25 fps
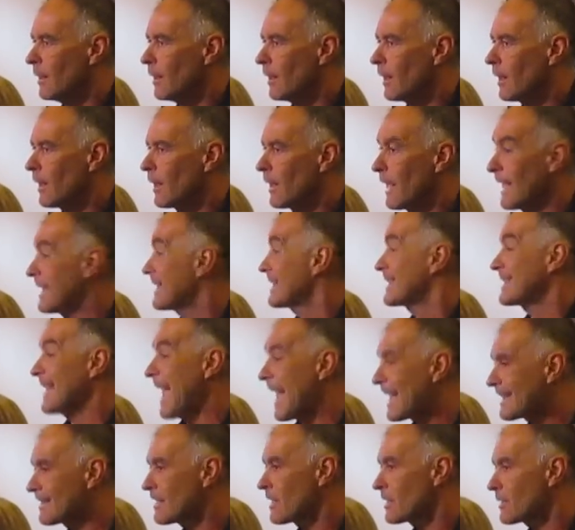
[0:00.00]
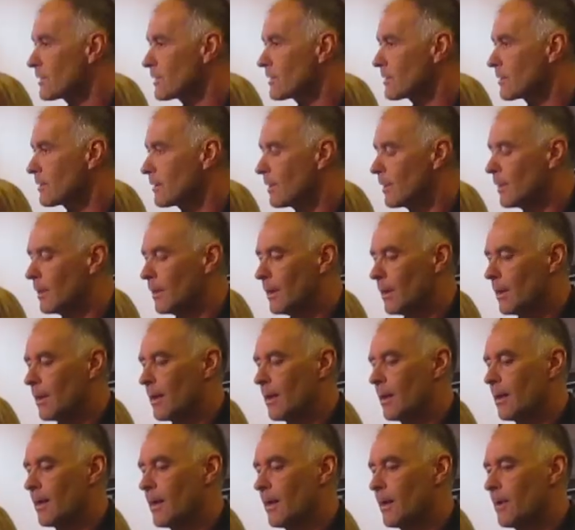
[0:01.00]
It's sadness.
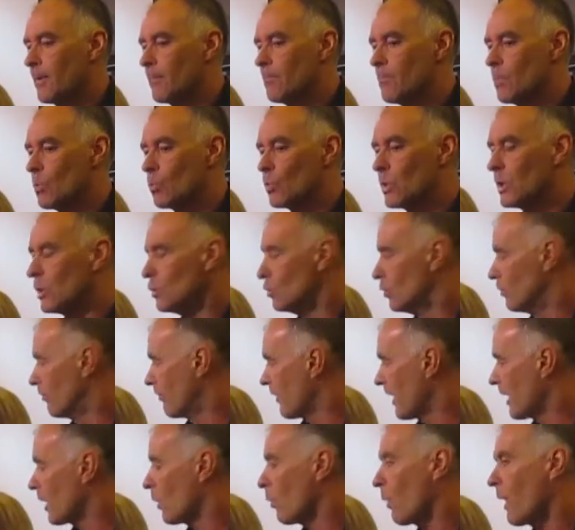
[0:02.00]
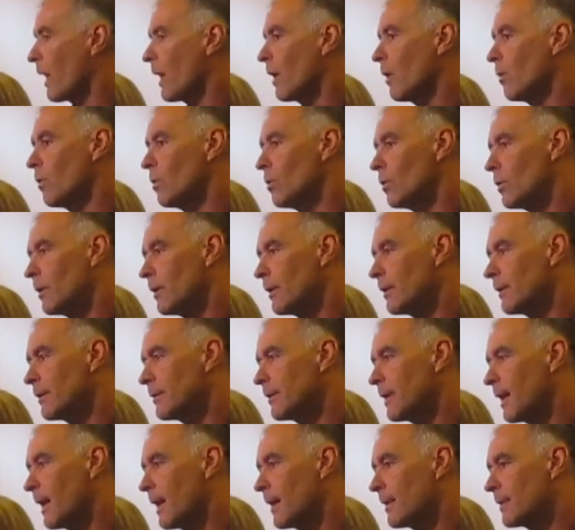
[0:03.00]
We know very well
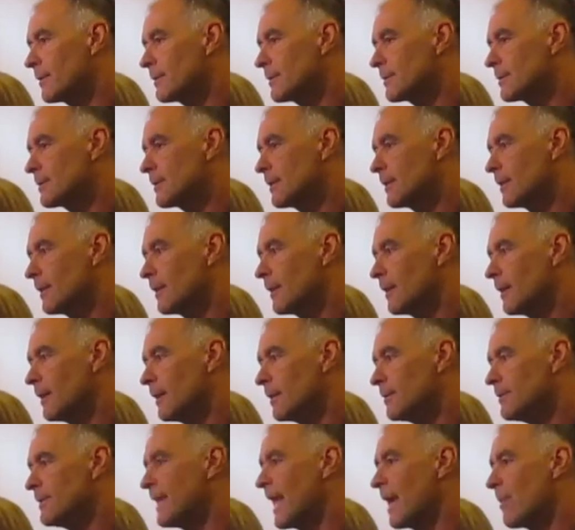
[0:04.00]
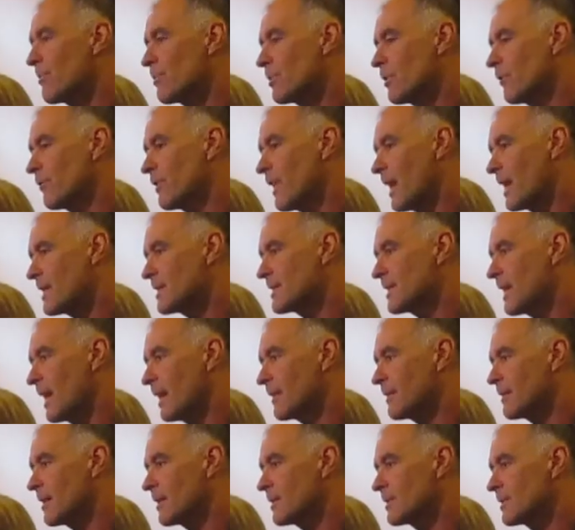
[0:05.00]
that depth of that
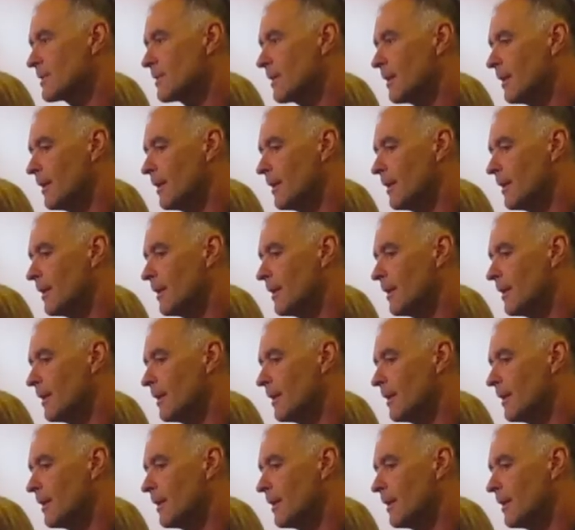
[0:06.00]
sadness.